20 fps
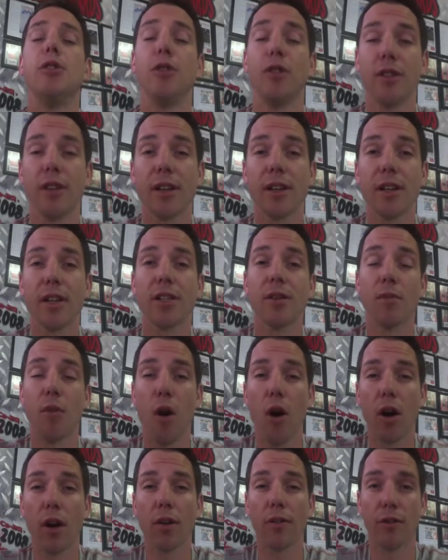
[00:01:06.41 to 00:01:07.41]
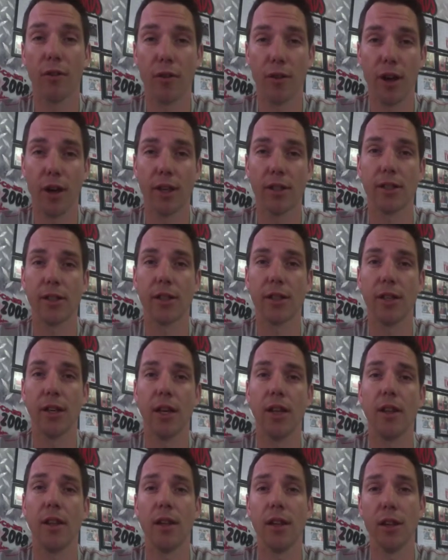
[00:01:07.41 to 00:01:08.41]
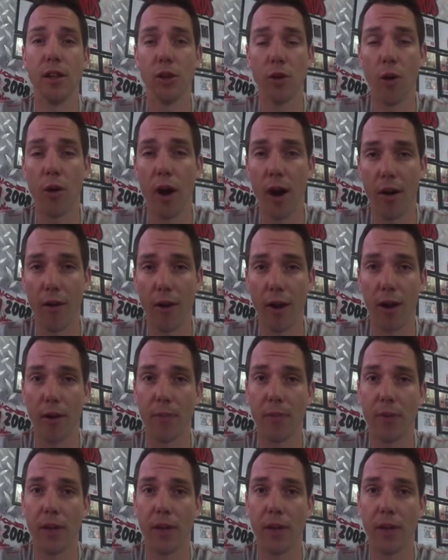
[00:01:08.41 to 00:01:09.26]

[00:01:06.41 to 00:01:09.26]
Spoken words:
you think there's a market for that in your area?